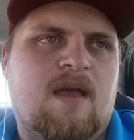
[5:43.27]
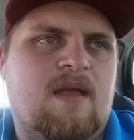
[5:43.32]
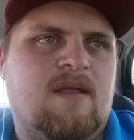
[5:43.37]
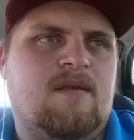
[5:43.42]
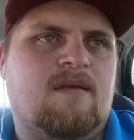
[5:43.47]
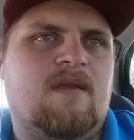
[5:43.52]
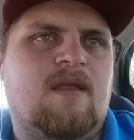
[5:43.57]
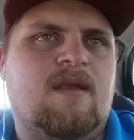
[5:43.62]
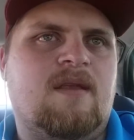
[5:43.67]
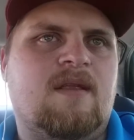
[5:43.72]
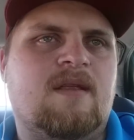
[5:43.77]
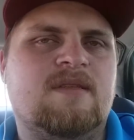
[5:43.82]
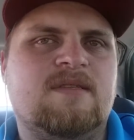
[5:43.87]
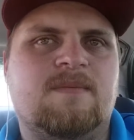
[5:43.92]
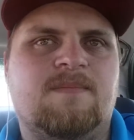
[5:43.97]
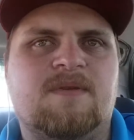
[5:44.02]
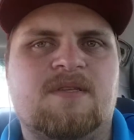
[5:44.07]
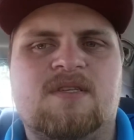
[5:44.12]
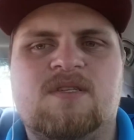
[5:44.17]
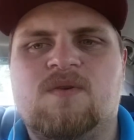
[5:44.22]
and it ends
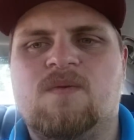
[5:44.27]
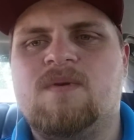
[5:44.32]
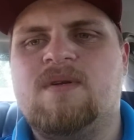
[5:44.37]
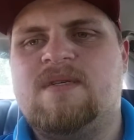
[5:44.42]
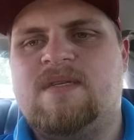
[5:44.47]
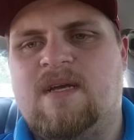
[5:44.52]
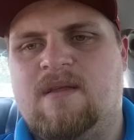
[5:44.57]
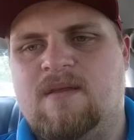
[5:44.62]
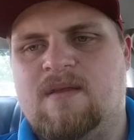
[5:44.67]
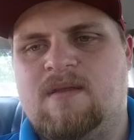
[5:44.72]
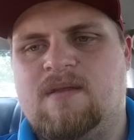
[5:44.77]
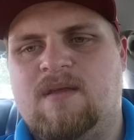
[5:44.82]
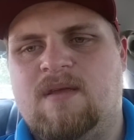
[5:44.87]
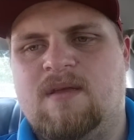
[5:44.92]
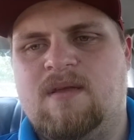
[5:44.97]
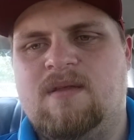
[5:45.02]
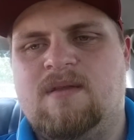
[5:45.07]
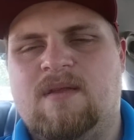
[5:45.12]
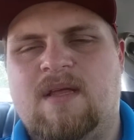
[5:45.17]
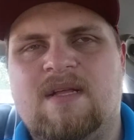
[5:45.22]
up a storytelling
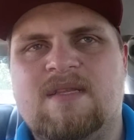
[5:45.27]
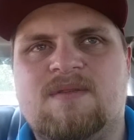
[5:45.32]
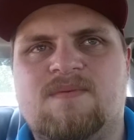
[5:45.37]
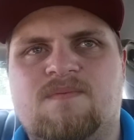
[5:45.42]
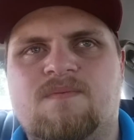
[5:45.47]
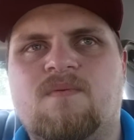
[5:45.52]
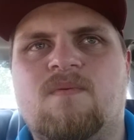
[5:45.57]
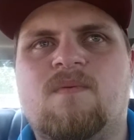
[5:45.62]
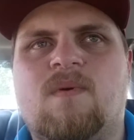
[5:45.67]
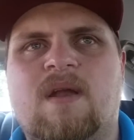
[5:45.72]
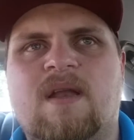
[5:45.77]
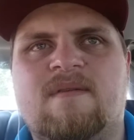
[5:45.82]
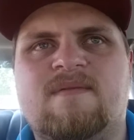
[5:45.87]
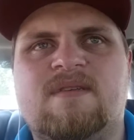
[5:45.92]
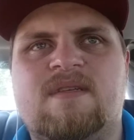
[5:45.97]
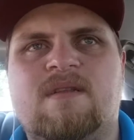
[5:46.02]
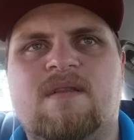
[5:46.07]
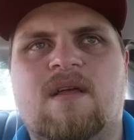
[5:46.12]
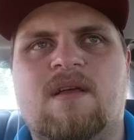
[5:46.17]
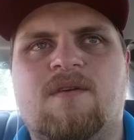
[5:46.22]
thing. And that's what I've
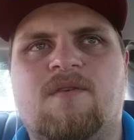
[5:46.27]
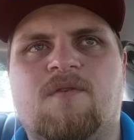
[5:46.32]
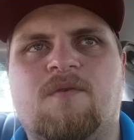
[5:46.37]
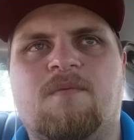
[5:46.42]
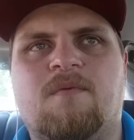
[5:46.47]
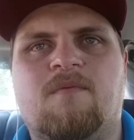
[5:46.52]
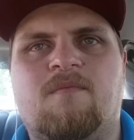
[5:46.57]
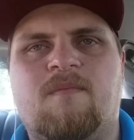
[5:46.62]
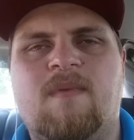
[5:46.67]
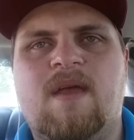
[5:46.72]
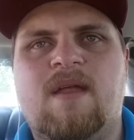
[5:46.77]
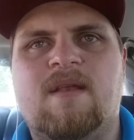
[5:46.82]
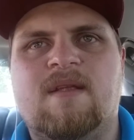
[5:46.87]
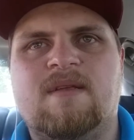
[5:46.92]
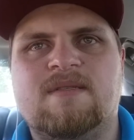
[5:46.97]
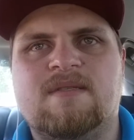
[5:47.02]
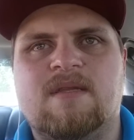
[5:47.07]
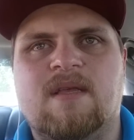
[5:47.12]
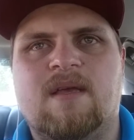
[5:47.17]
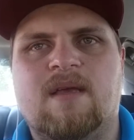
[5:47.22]
seen a lot in a group of men
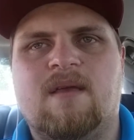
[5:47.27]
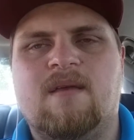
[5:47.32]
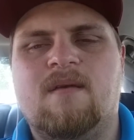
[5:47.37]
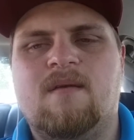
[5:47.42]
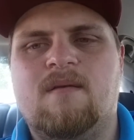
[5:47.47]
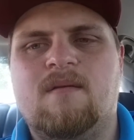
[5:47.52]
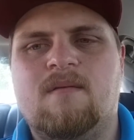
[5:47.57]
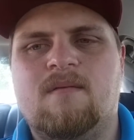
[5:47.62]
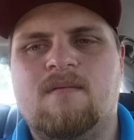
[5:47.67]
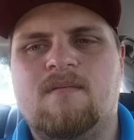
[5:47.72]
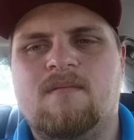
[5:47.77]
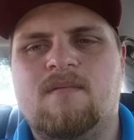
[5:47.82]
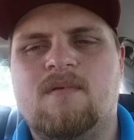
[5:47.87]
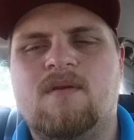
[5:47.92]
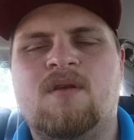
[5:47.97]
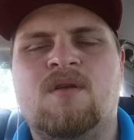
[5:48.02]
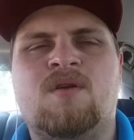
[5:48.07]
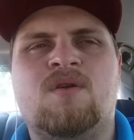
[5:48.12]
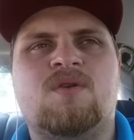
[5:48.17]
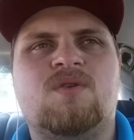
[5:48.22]
is like
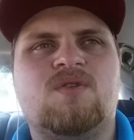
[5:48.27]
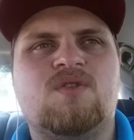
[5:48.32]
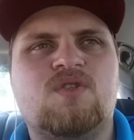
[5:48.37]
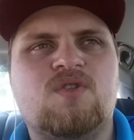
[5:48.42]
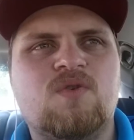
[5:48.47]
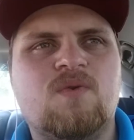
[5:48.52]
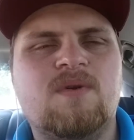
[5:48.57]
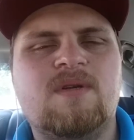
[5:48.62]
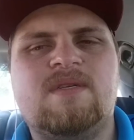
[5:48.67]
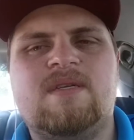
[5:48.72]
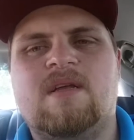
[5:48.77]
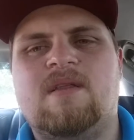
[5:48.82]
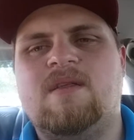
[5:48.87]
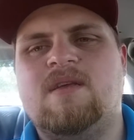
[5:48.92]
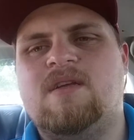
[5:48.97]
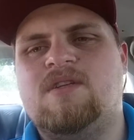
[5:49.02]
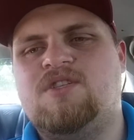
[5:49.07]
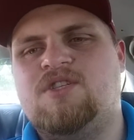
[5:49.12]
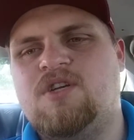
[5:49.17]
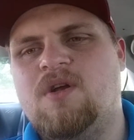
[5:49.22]

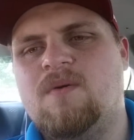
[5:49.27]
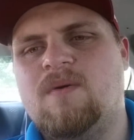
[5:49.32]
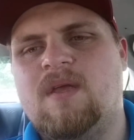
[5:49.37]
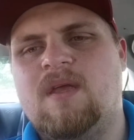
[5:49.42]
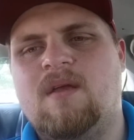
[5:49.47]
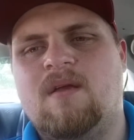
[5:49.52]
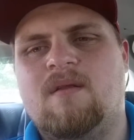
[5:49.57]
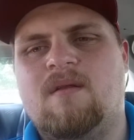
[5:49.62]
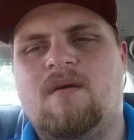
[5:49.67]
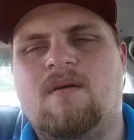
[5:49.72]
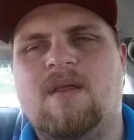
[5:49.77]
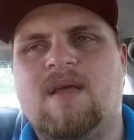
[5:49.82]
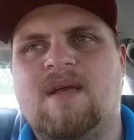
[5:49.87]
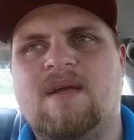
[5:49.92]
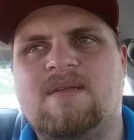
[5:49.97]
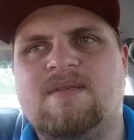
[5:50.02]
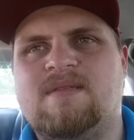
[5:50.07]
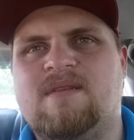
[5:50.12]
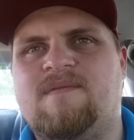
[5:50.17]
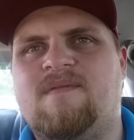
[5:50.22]
storytelling and joking and all that
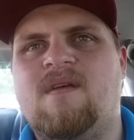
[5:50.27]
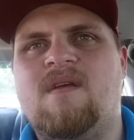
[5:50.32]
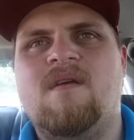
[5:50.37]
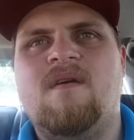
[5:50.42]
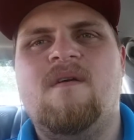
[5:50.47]
kind of stuff.